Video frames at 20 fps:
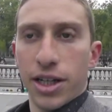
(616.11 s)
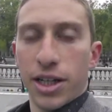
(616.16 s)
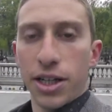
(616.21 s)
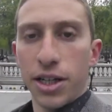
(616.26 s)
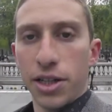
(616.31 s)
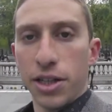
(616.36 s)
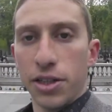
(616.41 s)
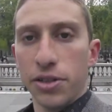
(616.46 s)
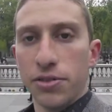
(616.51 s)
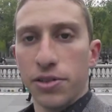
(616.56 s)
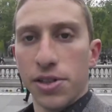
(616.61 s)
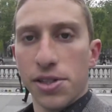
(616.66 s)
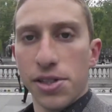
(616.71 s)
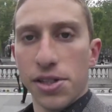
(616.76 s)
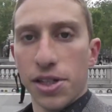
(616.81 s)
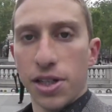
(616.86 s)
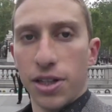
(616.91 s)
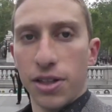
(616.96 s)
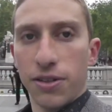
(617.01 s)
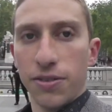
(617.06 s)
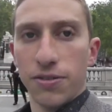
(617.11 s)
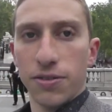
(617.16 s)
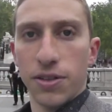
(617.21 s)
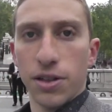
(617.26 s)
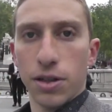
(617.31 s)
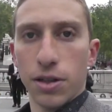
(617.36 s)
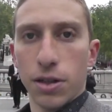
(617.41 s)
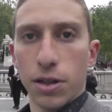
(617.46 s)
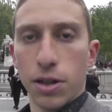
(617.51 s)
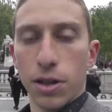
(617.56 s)
He
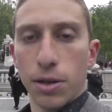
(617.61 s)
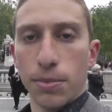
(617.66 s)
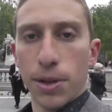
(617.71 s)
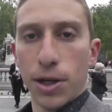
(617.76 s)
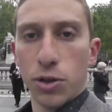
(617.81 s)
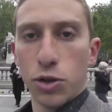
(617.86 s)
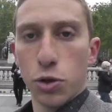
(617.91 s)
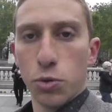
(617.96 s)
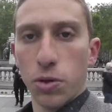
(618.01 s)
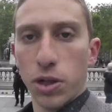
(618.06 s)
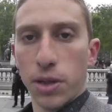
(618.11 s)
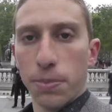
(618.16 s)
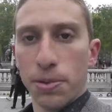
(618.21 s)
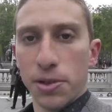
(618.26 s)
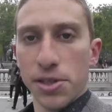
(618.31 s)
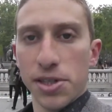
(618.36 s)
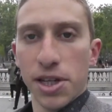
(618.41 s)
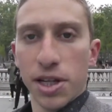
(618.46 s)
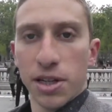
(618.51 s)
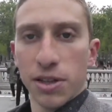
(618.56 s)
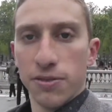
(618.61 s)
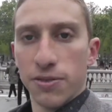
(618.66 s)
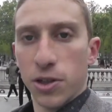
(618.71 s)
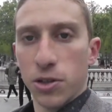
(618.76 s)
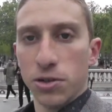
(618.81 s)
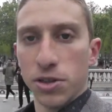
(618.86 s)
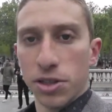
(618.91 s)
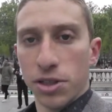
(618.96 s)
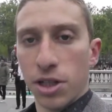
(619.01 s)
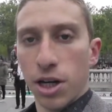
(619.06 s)
received about 20% of the
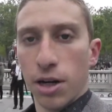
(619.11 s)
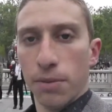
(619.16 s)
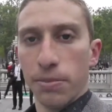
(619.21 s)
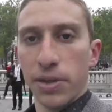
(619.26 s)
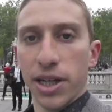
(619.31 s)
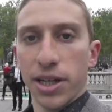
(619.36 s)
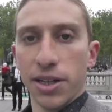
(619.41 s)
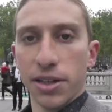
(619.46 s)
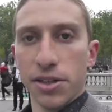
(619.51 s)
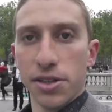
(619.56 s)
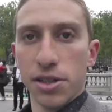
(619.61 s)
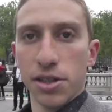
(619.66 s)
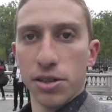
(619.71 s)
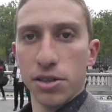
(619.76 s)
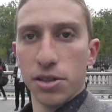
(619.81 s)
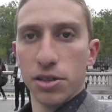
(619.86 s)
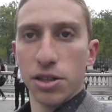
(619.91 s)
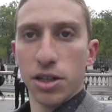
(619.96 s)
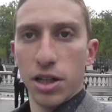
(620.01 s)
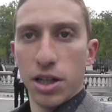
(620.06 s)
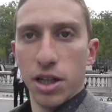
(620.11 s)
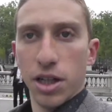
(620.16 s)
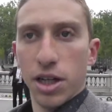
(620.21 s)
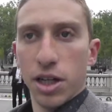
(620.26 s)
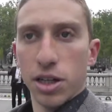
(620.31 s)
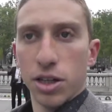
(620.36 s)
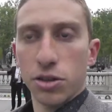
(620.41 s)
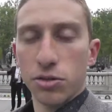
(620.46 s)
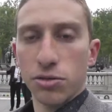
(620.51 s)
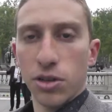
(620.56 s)
vote, did not make it to
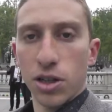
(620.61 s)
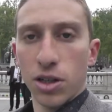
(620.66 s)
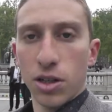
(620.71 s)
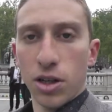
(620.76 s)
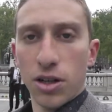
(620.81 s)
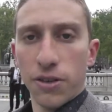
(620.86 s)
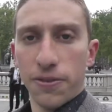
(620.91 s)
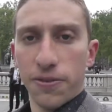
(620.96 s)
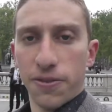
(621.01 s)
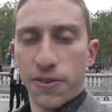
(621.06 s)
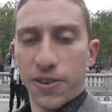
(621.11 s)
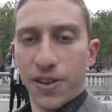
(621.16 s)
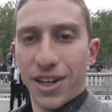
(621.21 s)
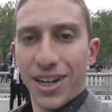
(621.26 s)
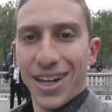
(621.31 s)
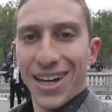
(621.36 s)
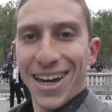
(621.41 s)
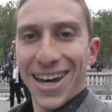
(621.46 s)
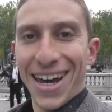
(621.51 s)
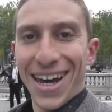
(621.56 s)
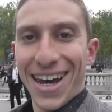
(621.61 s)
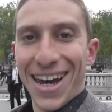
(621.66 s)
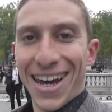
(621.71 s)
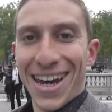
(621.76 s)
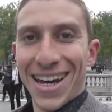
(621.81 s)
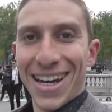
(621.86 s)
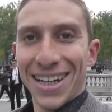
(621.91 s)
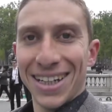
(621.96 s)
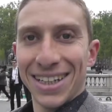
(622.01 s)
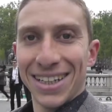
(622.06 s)
the runoff.
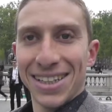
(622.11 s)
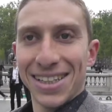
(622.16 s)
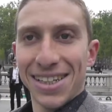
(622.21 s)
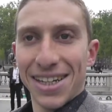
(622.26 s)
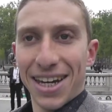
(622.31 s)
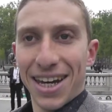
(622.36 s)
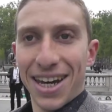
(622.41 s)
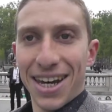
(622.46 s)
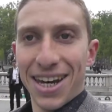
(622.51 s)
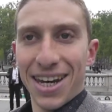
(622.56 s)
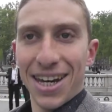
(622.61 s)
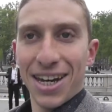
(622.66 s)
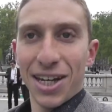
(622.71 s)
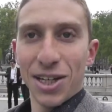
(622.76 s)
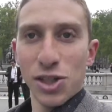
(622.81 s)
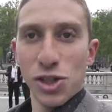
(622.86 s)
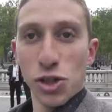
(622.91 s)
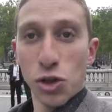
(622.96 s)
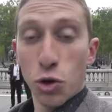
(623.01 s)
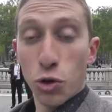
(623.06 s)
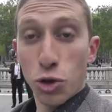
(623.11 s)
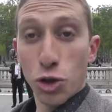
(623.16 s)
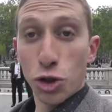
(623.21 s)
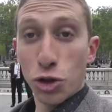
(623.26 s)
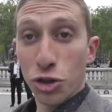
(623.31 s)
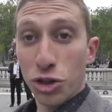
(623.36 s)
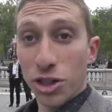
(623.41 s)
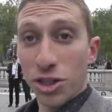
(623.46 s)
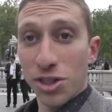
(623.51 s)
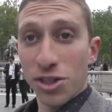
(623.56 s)
And a
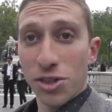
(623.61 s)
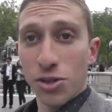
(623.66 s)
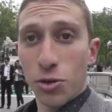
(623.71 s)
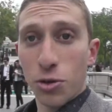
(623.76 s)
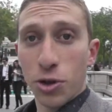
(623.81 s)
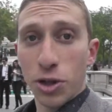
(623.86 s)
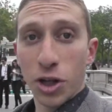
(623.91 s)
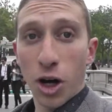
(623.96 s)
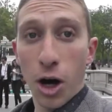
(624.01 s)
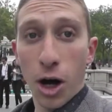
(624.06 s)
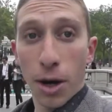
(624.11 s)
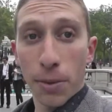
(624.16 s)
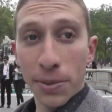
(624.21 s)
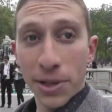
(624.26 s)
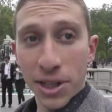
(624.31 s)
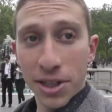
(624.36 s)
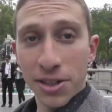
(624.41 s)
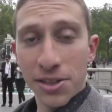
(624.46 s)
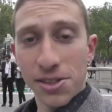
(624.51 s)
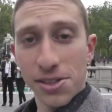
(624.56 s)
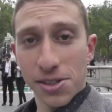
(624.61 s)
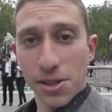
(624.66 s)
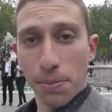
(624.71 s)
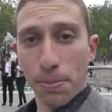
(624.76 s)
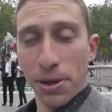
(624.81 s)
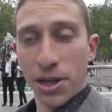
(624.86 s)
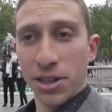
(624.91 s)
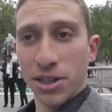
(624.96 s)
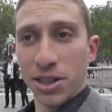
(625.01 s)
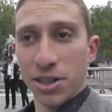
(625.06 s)
socialist or communist,
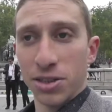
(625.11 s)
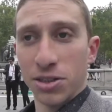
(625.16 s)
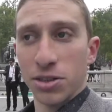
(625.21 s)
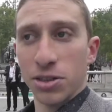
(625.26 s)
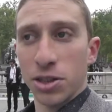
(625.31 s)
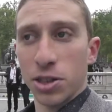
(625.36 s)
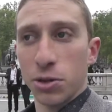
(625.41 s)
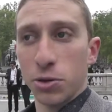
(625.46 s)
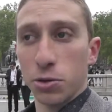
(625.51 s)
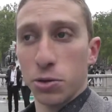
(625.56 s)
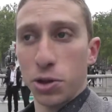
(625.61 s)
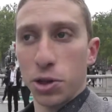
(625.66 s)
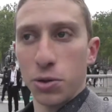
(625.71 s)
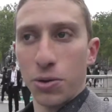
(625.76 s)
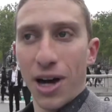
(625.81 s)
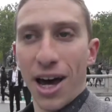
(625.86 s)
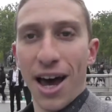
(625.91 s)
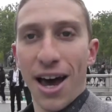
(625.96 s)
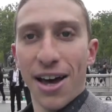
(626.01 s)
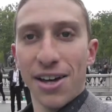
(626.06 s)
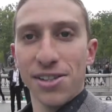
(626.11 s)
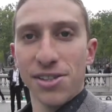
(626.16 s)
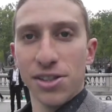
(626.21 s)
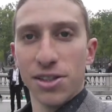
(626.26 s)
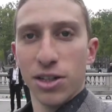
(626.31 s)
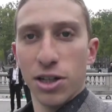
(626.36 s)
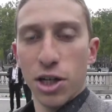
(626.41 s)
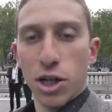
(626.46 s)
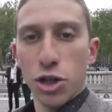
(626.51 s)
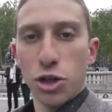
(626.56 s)
depending on who you
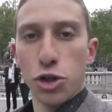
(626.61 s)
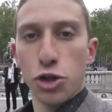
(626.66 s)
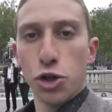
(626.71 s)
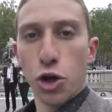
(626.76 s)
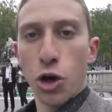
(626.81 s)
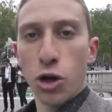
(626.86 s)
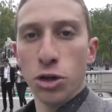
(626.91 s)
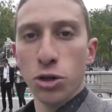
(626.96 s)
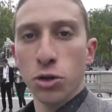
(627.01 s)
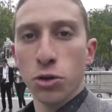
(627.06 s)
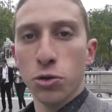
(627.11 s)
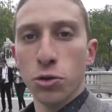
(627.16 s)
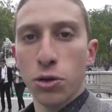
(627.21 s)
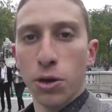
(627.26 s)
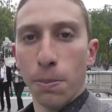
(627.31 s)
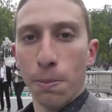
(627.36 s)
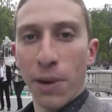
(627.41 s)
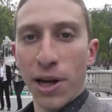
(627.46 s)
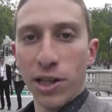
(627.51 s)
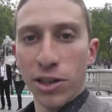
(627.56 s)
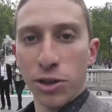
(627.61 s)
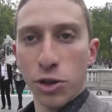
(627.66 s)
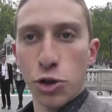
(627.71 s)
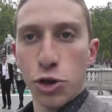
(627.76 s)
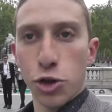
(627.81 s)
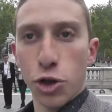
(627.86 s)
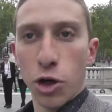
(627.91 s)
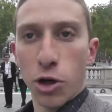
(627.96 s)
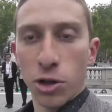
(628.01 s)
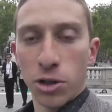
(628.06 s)
ask, Jean-Luc
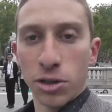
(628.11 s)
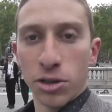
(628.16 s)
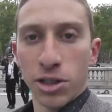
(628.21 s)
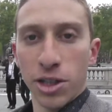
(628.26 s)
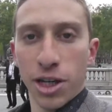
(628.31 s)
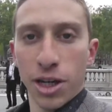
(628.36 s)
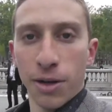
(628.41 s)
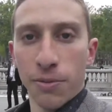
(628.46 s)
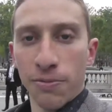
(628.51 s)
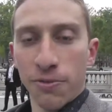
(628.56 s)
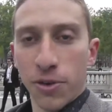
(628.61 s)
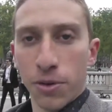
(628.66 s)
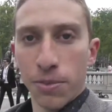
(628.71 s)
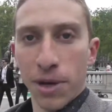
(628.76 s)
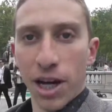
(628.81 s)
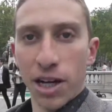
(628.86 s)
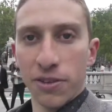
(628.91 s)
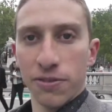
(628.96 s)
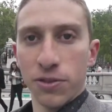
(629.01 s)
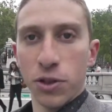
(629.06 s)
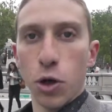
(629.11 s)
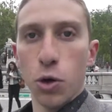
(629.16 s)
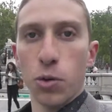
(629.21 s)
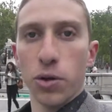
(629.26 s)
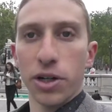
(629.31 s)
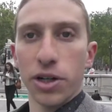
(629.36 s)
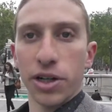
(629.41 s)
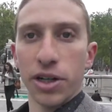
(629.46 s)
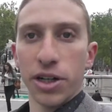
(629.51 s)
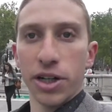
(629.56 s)
Mélenchon came from out of
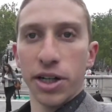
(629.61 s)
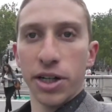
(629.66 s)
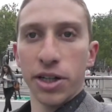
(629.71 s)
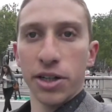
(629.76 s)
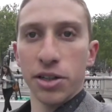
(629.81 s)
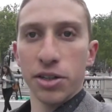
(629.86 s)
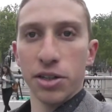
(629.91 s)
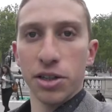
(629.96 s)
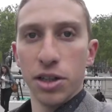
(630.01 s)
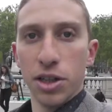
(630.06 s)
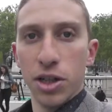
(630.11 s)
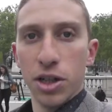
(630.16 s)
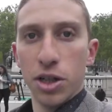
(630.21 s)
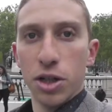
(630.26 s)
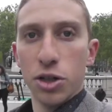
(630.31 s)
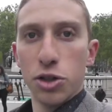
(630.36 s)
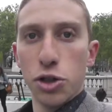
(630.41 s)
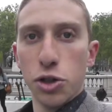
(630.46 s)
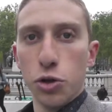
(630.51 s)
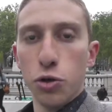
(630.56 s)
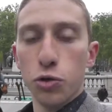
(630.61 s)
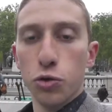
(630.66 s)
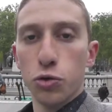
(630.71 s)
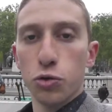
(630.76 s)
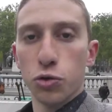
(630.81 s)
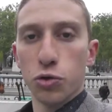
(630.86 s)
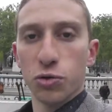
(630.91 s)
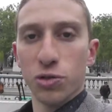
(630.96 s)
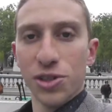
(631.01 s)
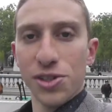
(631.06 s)
nowhere and too
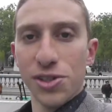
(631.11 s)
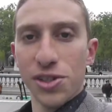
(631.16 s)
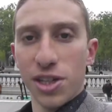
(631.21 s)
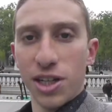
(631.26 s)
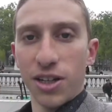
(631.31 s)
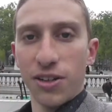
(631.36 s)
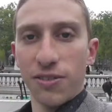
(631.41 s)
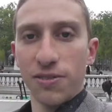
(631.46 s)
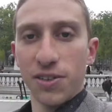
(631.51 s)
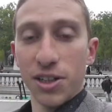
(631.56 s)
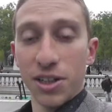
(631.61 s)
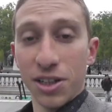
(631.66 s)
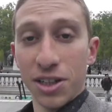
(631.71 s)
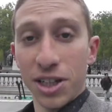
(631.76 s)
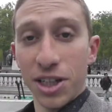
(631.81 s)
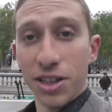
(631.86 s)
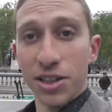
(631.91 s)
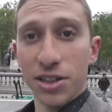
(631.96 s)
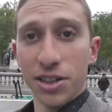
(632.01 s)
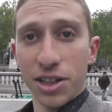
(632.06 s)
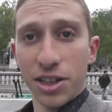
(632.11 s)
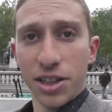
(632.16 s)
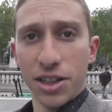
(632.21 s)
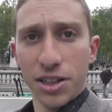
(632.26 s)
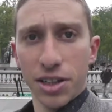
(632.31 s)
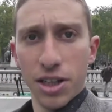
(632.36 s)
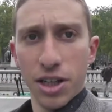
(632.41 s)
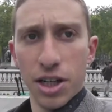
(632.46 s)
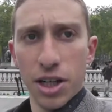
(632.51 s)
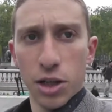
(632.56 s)
received nearly
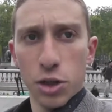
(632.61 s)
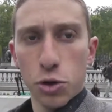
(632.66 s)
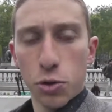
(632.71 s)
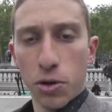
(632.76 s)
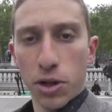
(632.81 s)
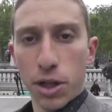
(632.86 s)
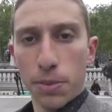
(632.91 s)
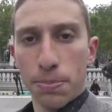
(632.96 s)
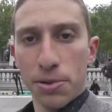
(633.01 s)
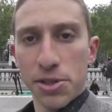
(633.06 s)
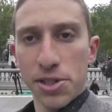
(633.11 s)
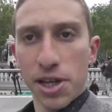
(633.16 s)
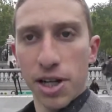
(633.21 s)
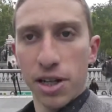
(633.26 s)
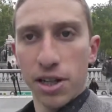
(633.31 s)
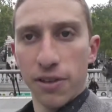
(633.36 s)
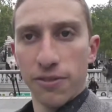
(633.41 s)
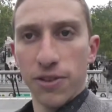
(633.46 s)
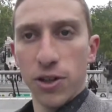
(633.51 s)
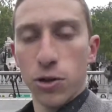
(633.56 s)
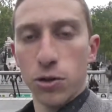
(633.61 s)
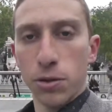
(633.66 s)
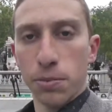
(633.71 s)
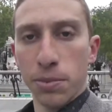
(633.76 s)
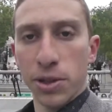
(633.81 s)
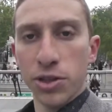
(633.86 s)
20% of the vote.